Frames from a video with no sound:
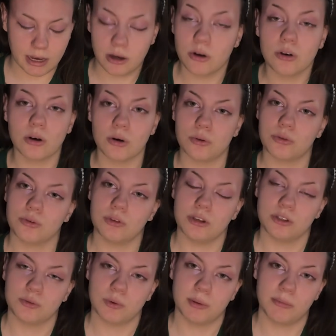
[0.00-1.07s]
I'll go through
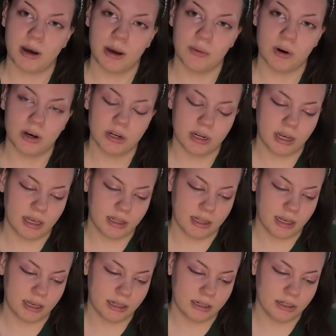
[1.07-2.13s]
these one by one and
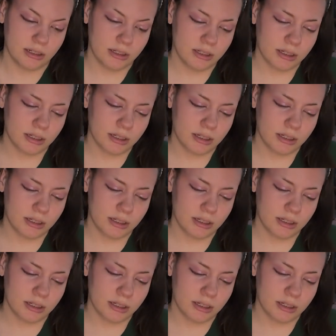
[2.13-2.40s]
then